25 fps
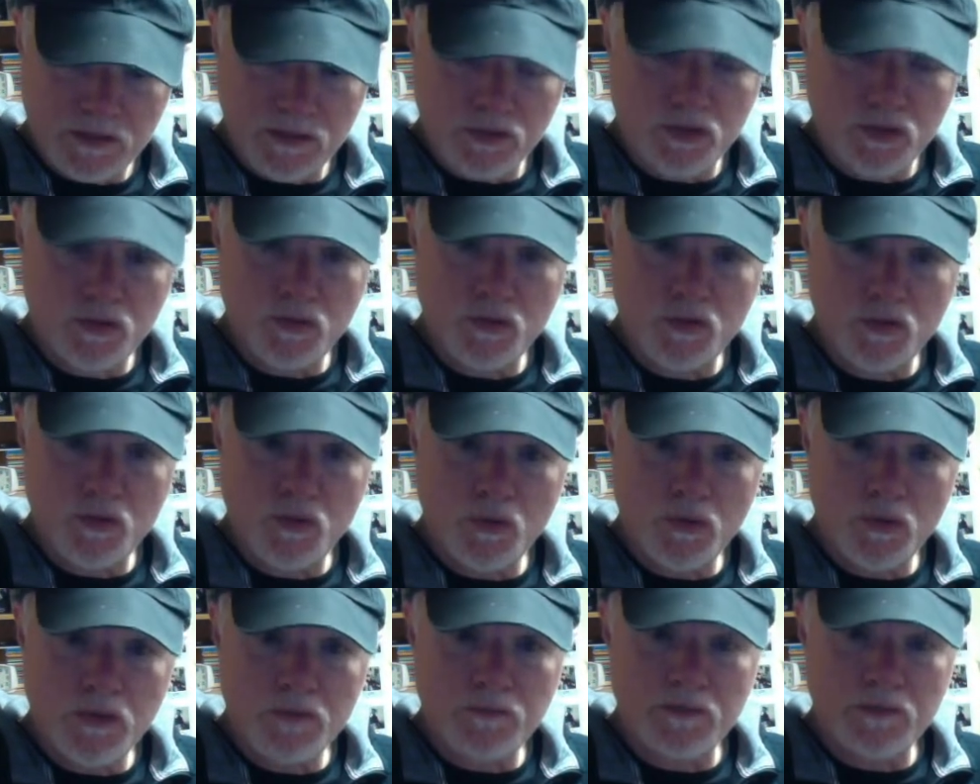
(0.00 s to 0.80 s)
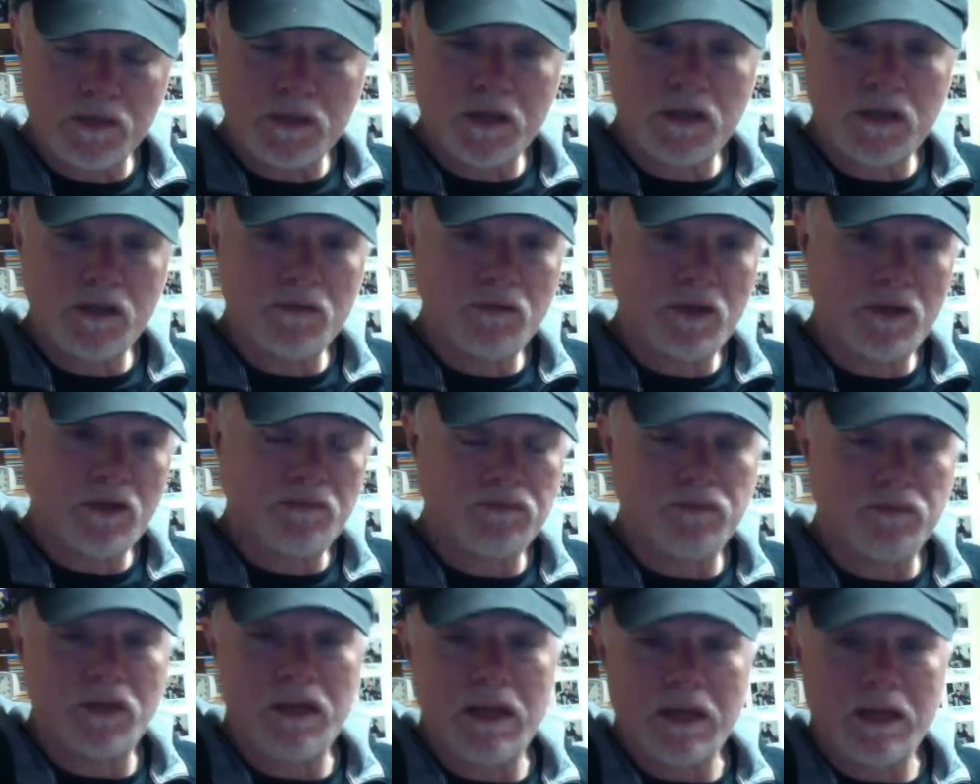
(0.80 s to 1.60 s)
2 chord of the key of A
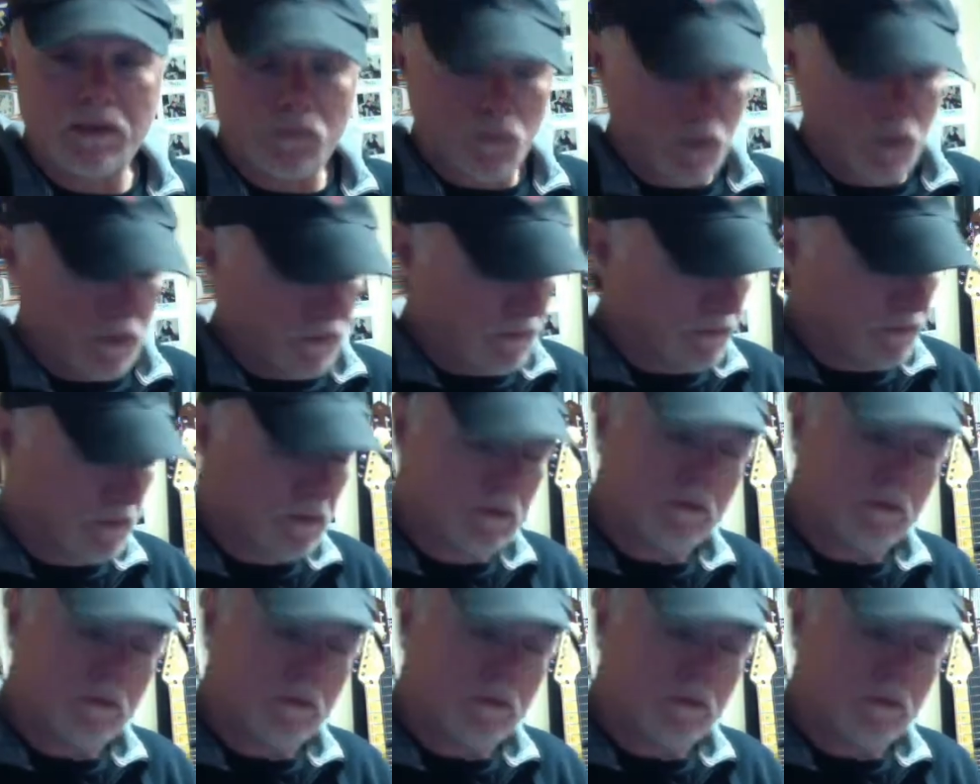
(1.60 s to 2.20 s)
flat with the